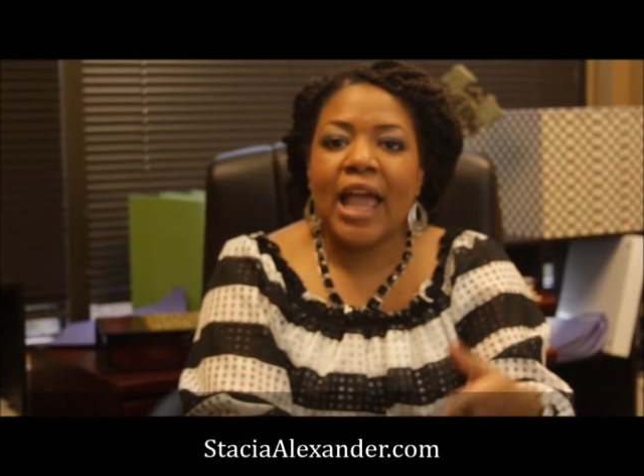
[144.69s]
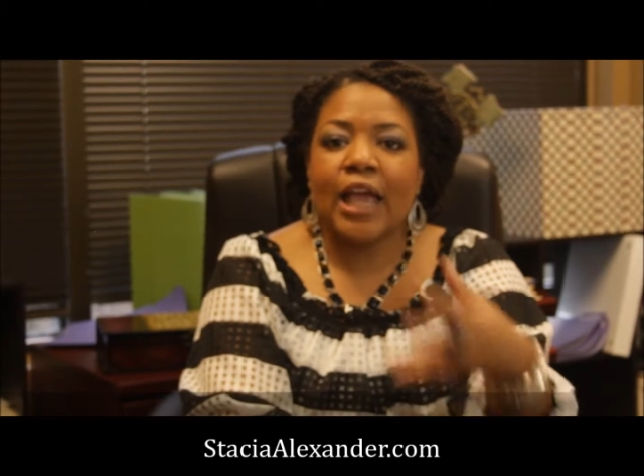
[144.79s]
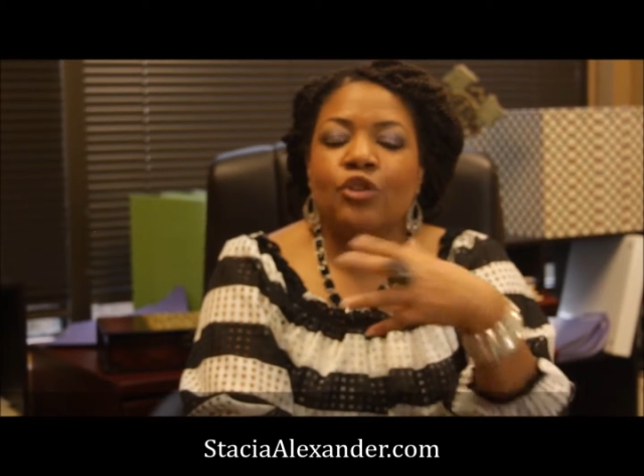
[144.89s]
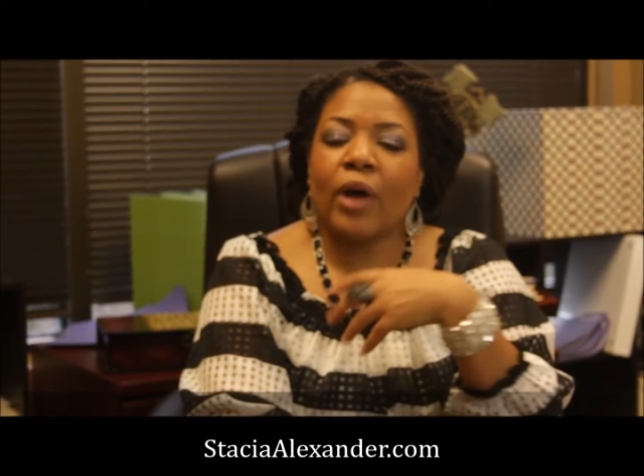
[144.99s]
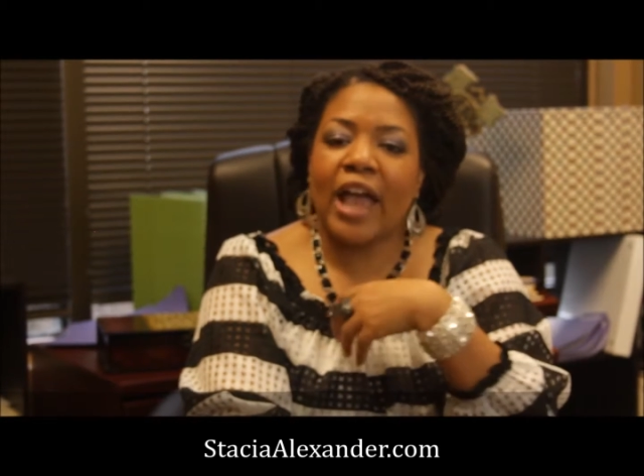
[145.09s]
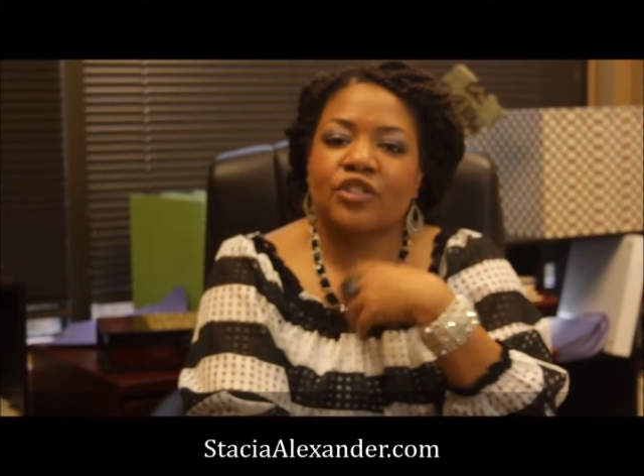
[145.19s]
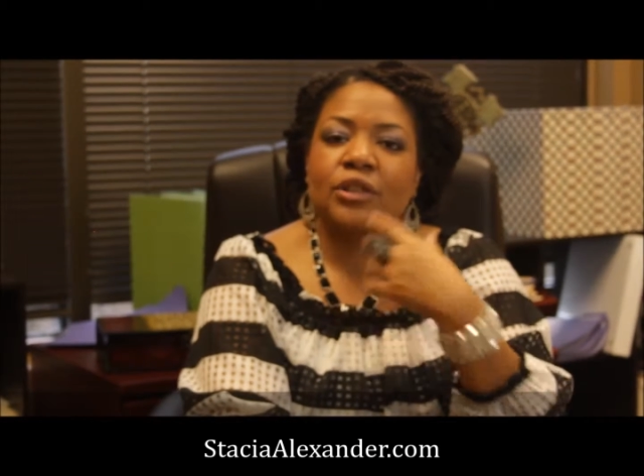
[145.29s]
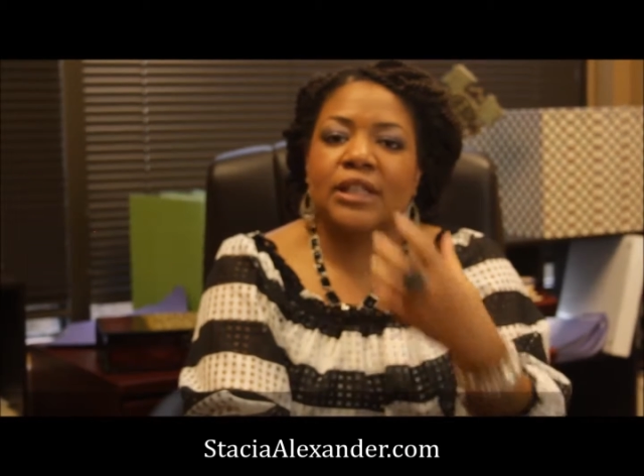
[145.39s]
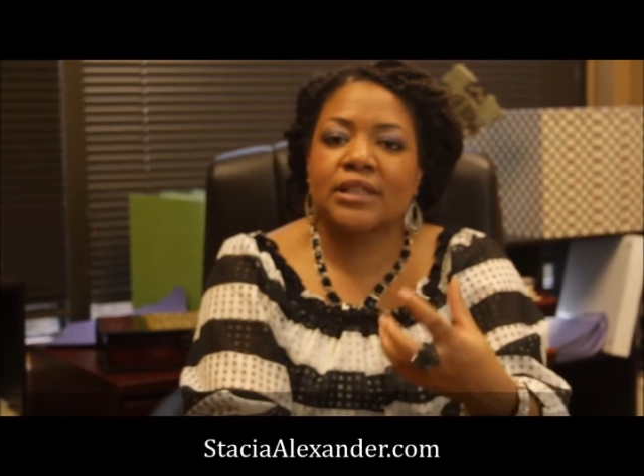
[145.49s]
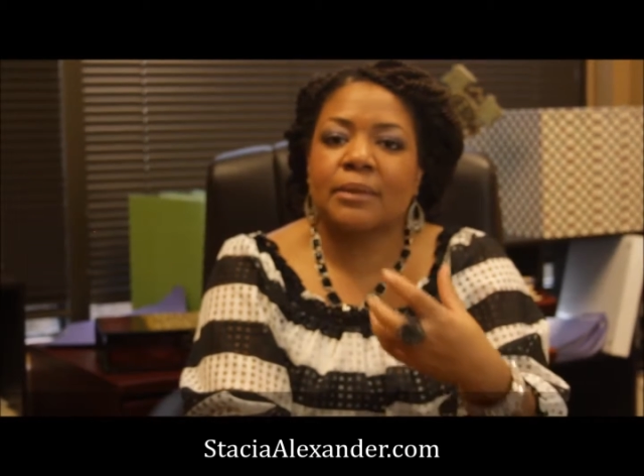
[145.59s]
and you'll
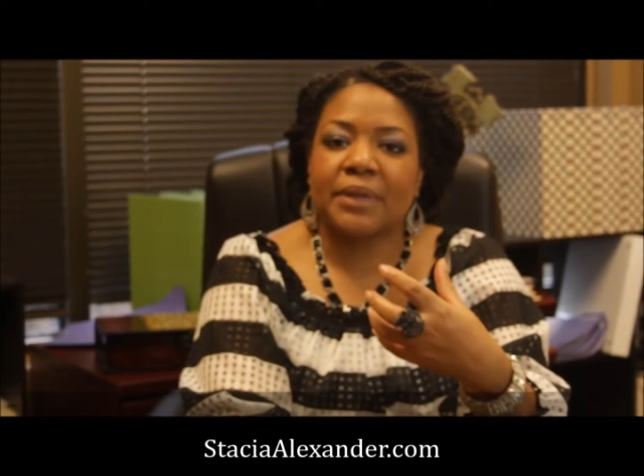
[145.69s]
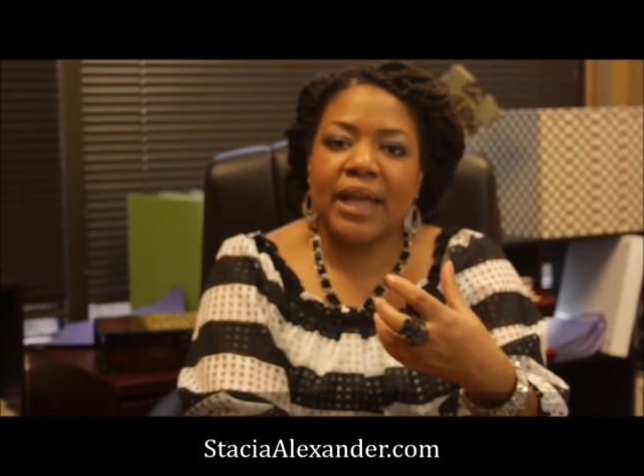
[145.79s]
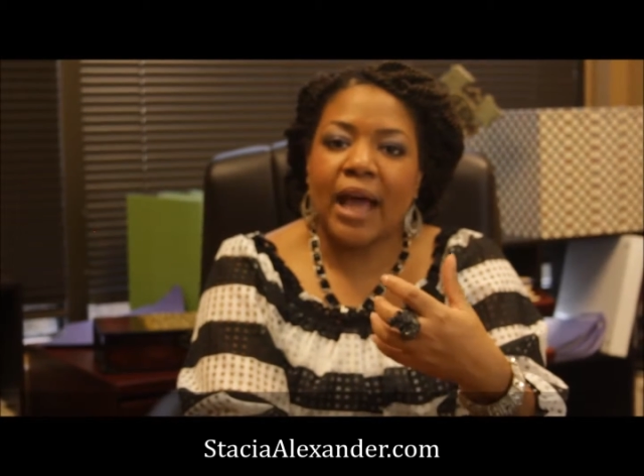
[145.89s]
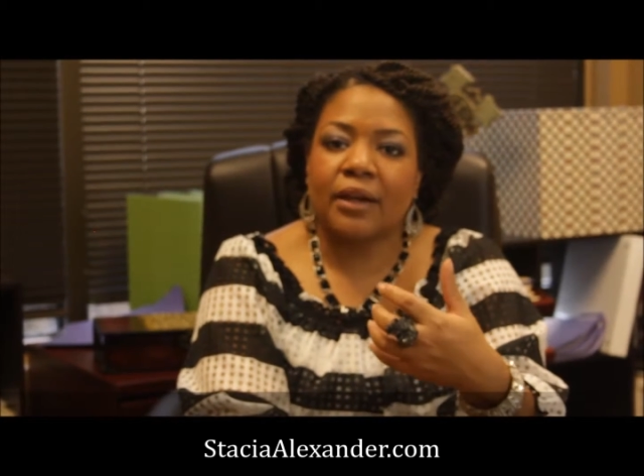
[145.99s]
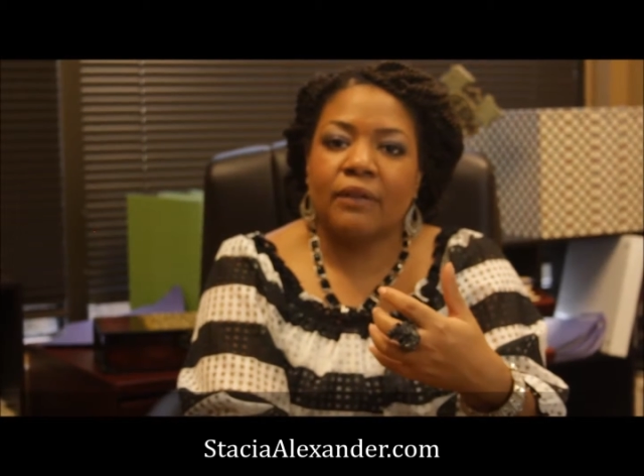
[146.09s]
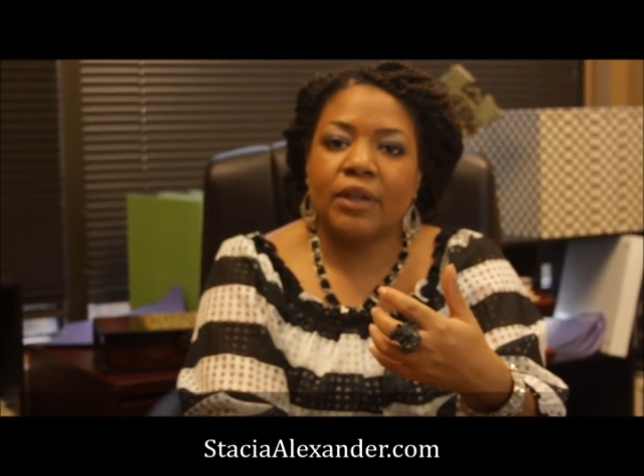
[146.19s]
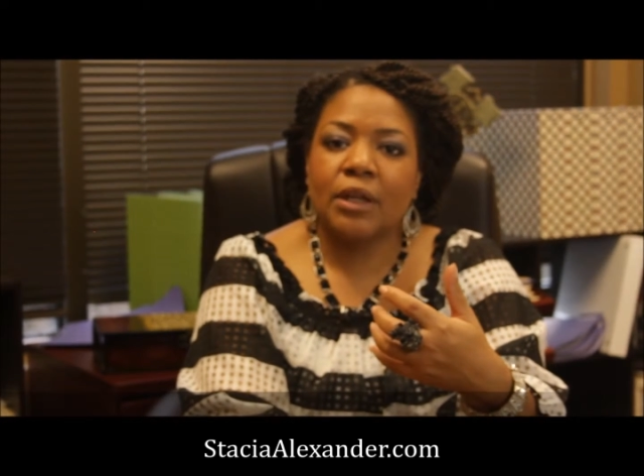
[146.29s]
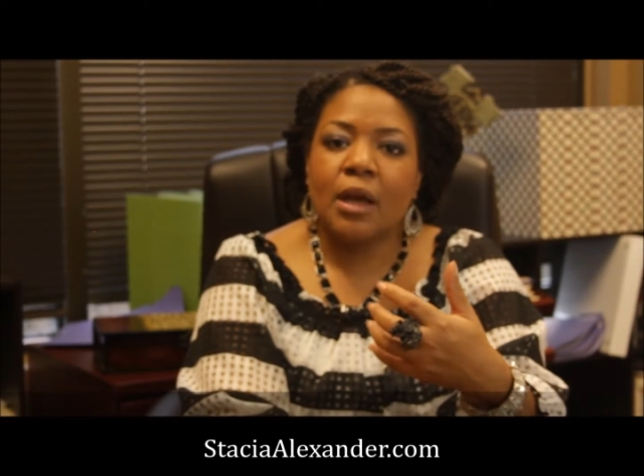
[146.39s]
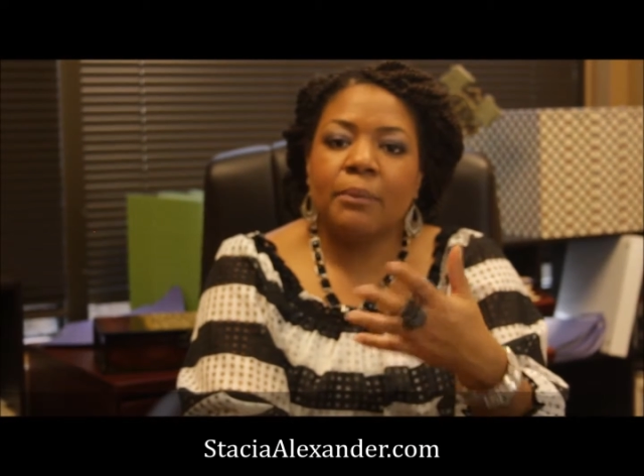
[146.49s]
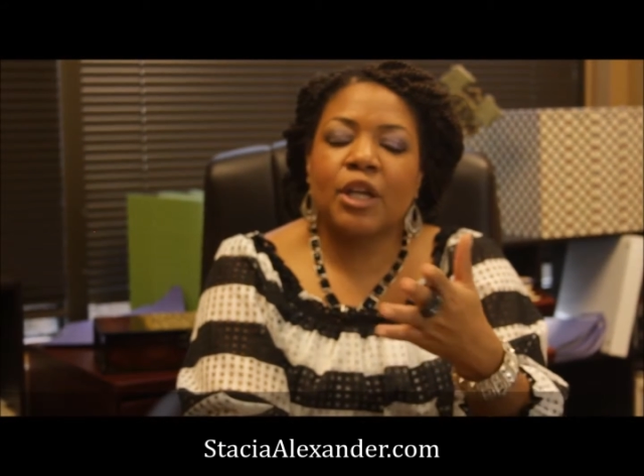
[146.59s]
actually get something out of it.